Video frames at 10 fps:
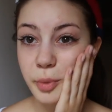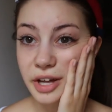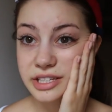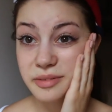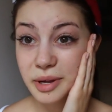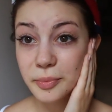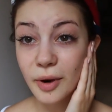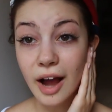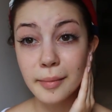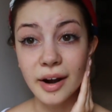So I'm all done my
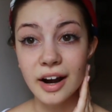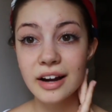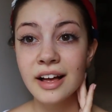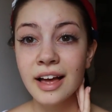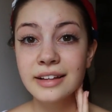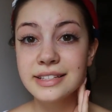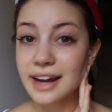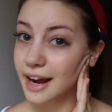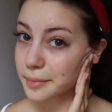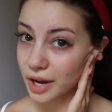primer.
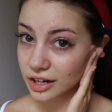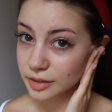Today I'm not